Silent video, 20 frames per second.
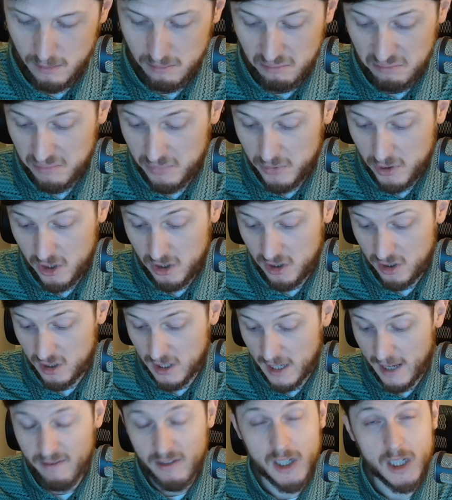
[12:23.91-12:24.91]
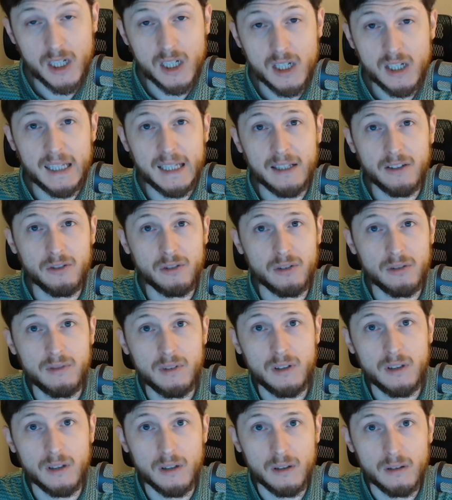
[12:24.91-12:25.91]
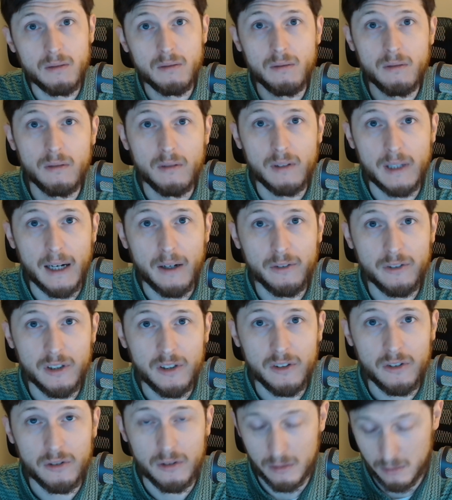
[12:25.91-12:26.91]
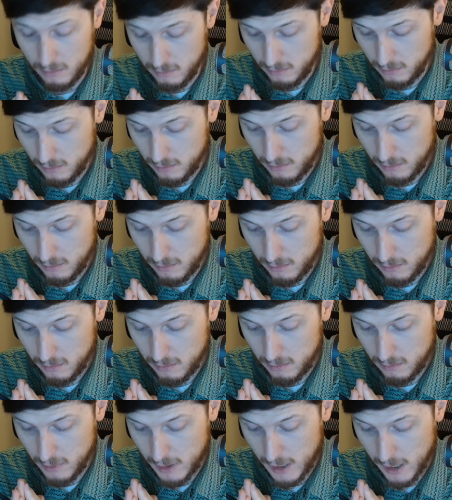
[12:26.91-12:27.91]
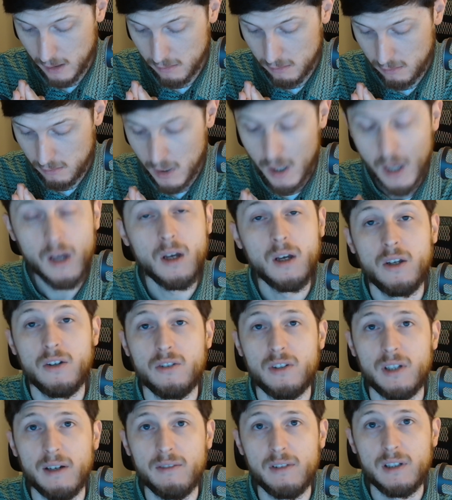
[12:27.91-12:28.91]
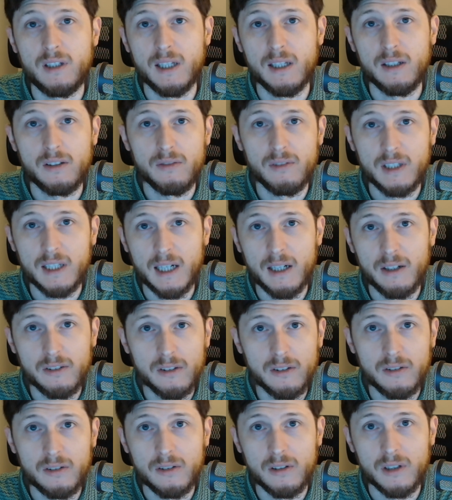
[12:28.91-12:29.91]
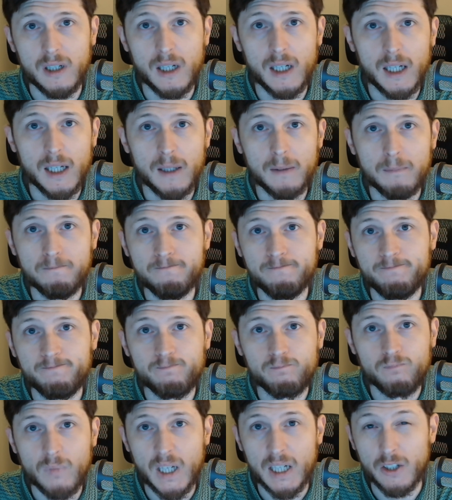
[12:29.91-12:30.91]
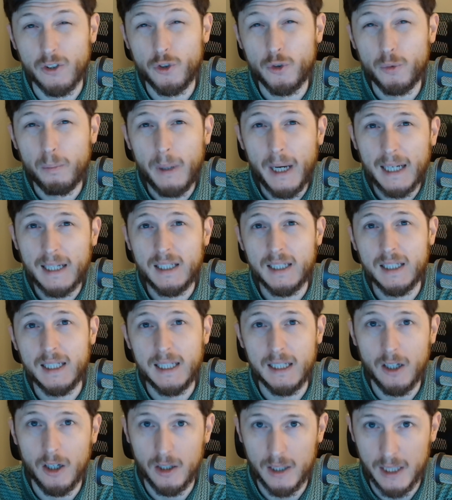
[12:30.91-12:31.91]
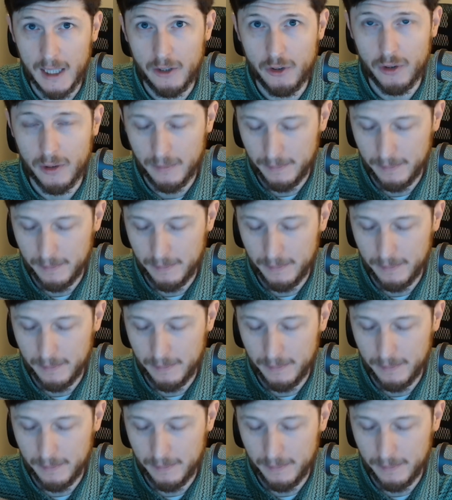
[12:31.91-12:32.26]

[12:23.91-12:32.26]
7/10 of a thousandths. Yeah, 7/10 of a thousandths expected elongation.